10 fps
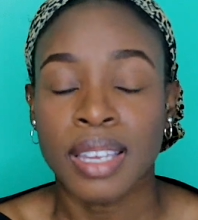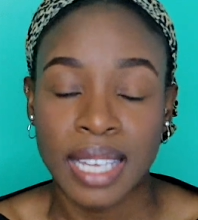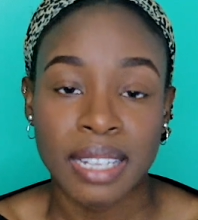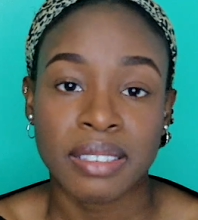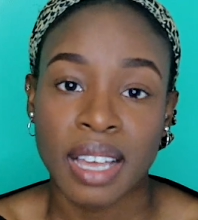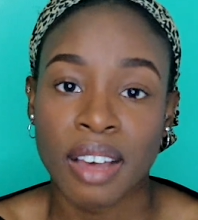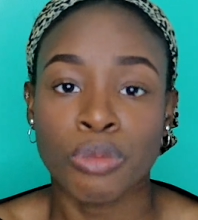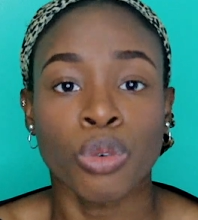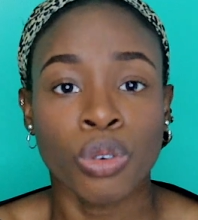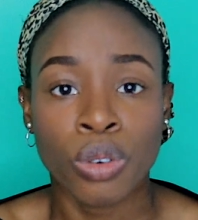get to have
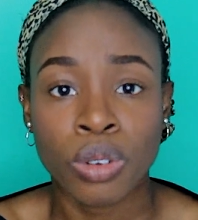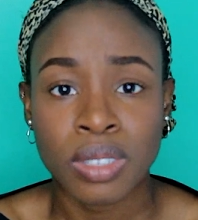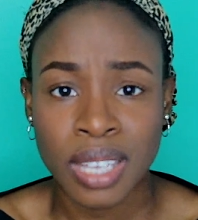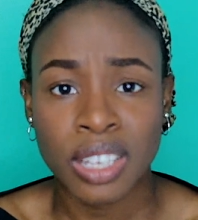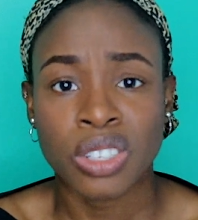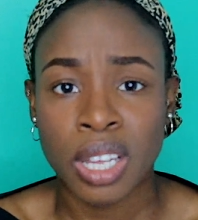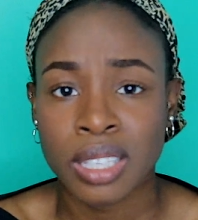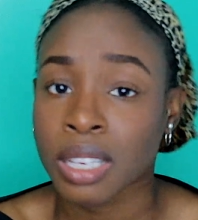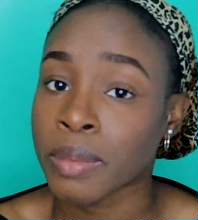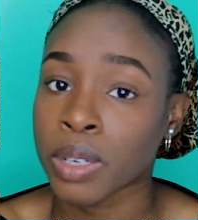more
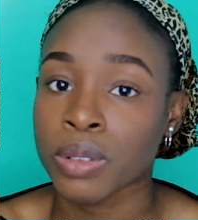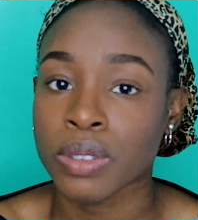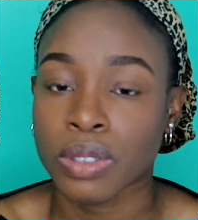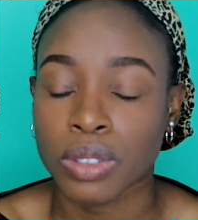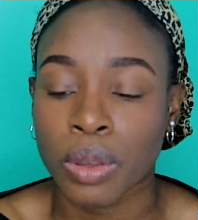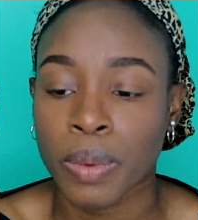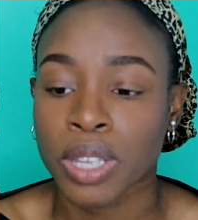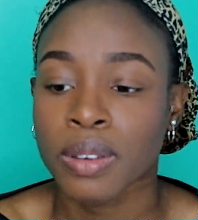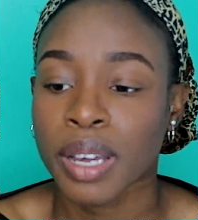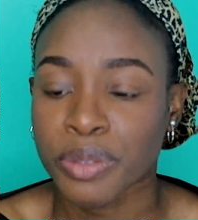satiating meals. So when
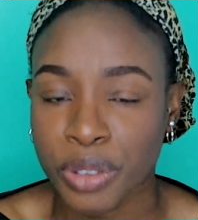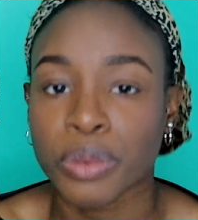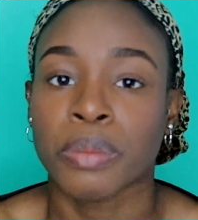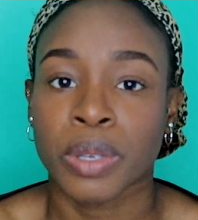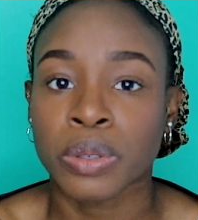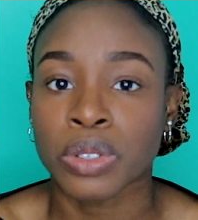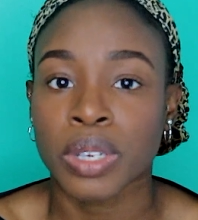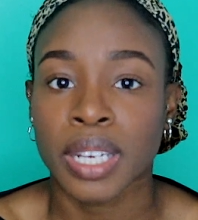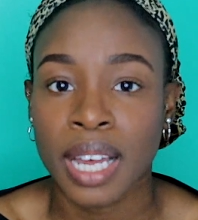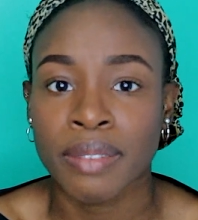you have fewer meals, you
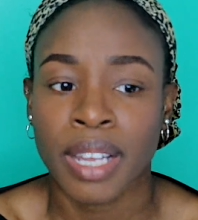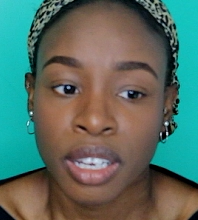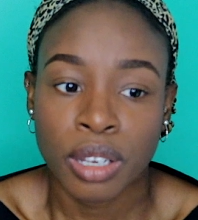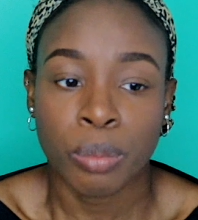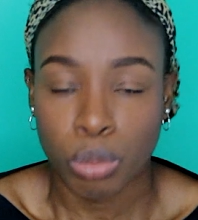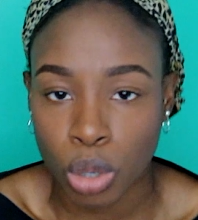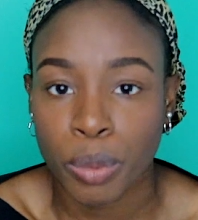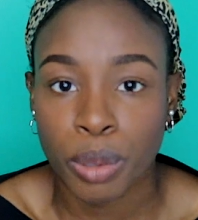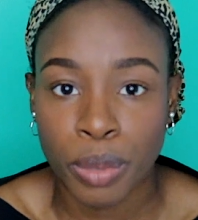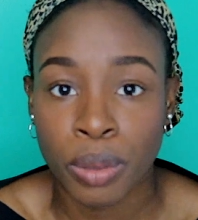can have like a
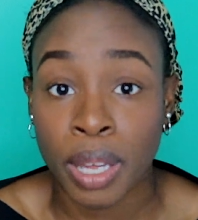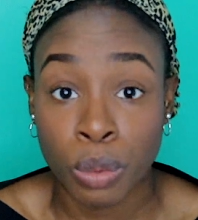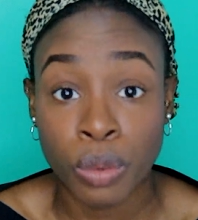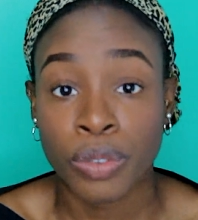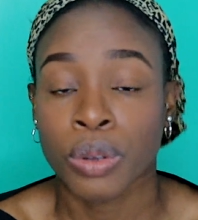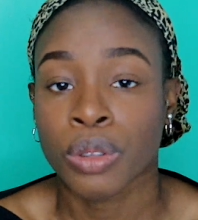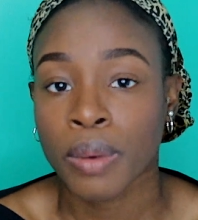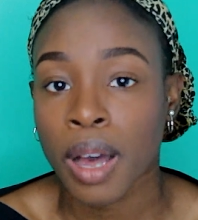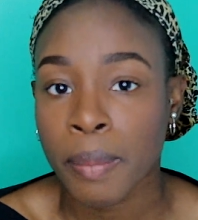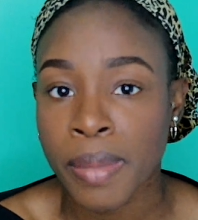proper meal that will fill you
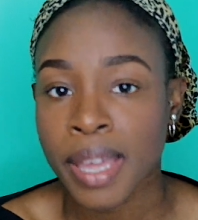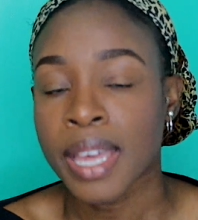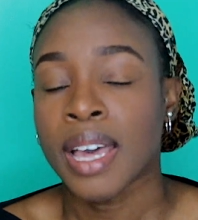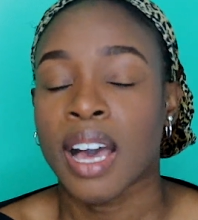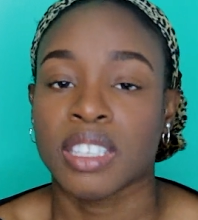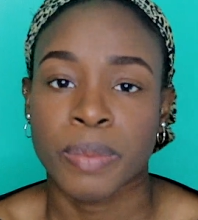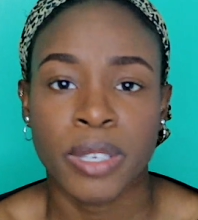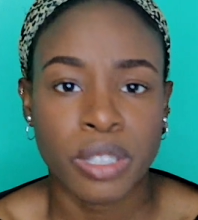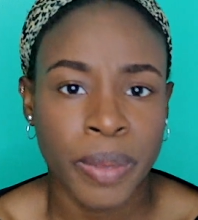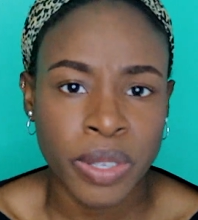up, as opposed
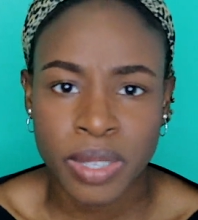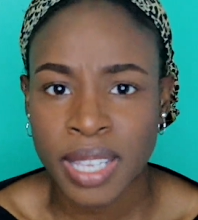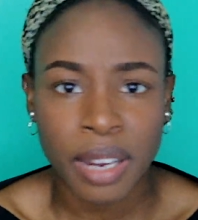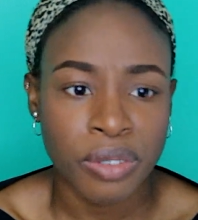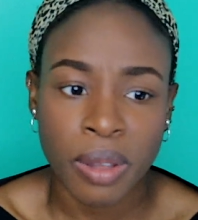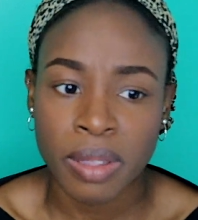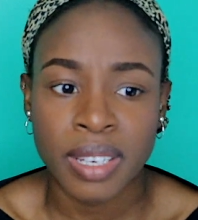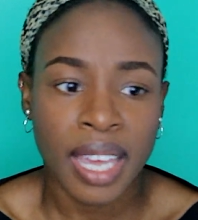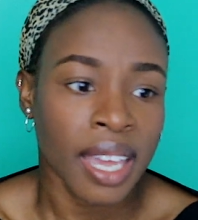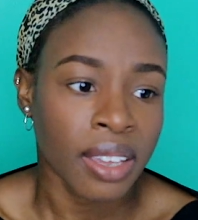to when you snack throughout the
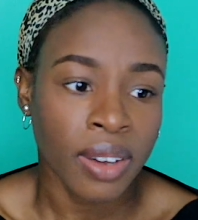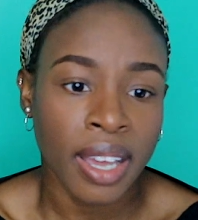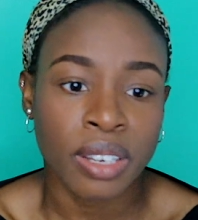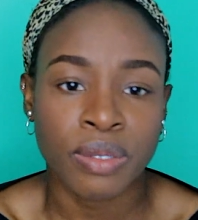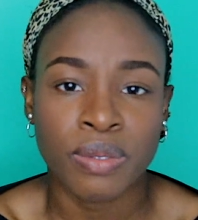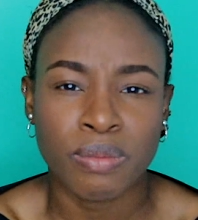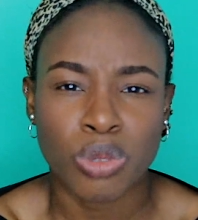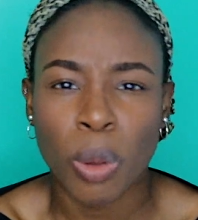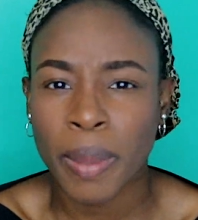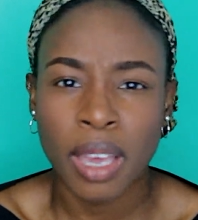day, you're kind of
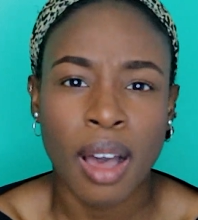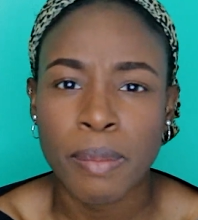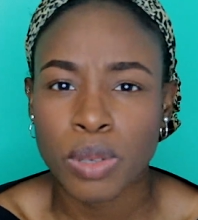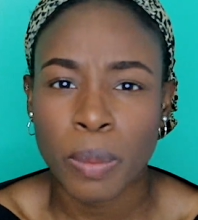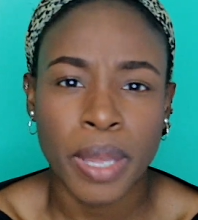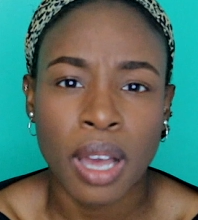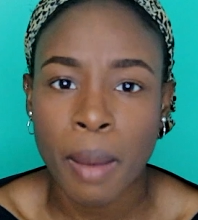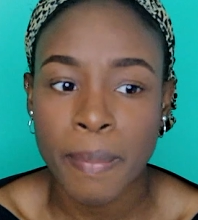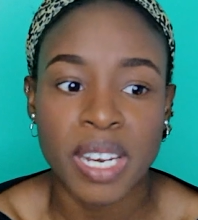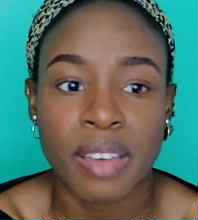topping up,
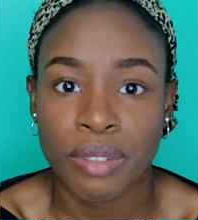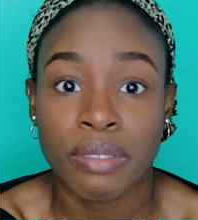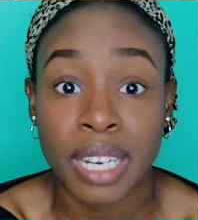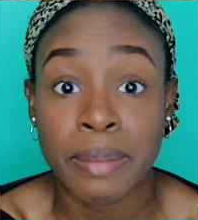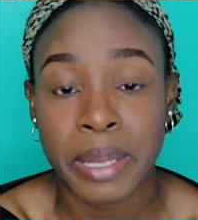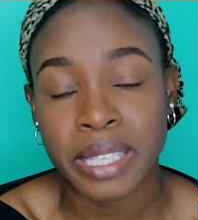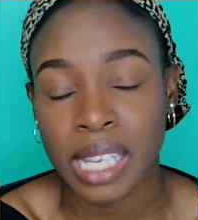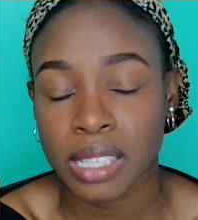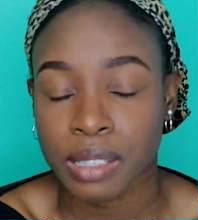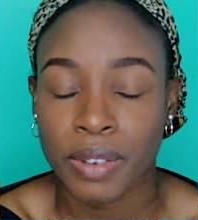but never really being
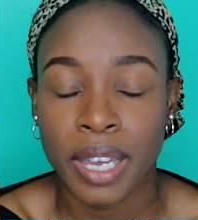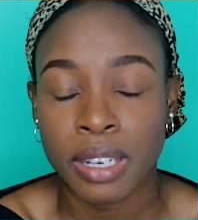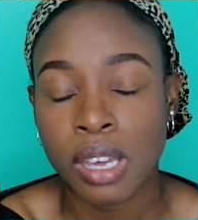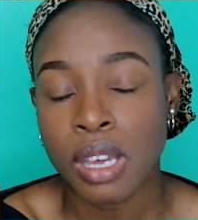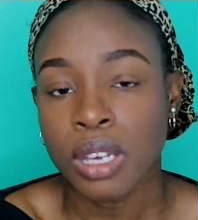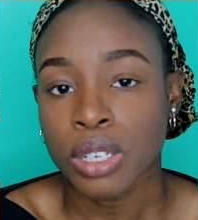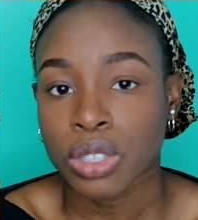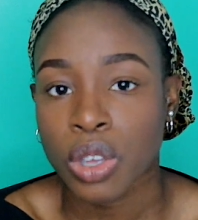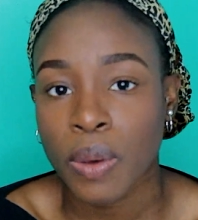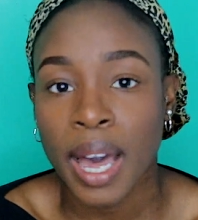satisfied.
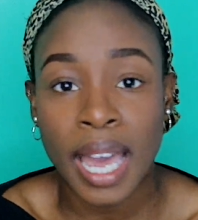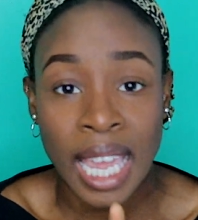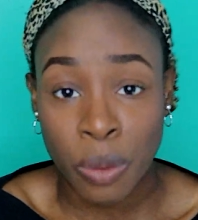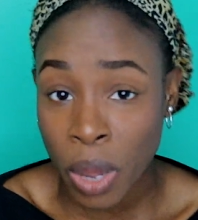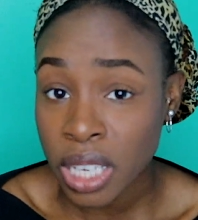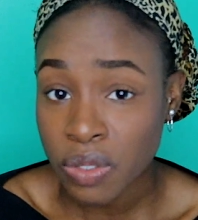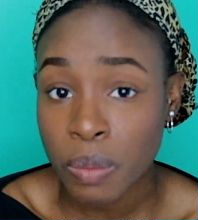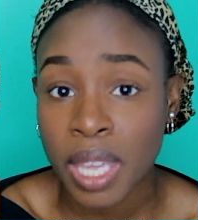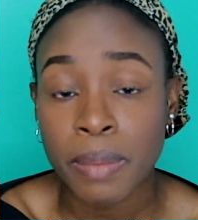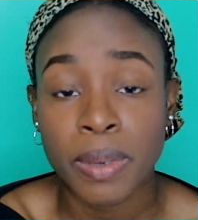So it works for
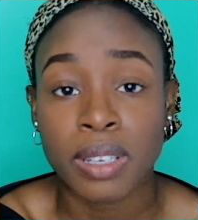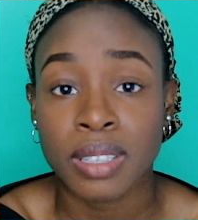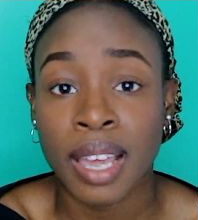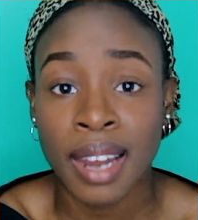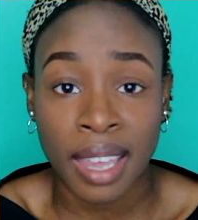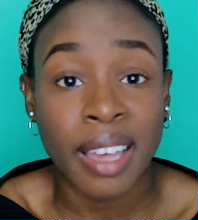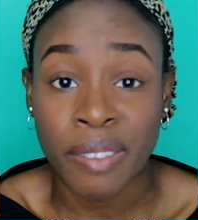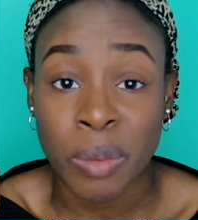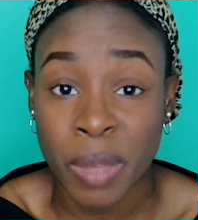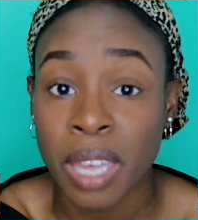me because I like
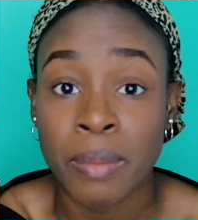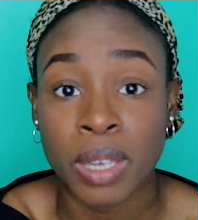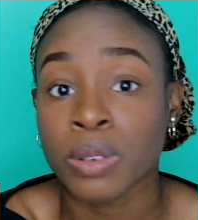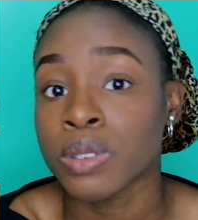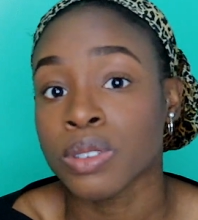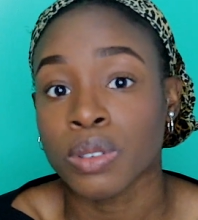having bigger meals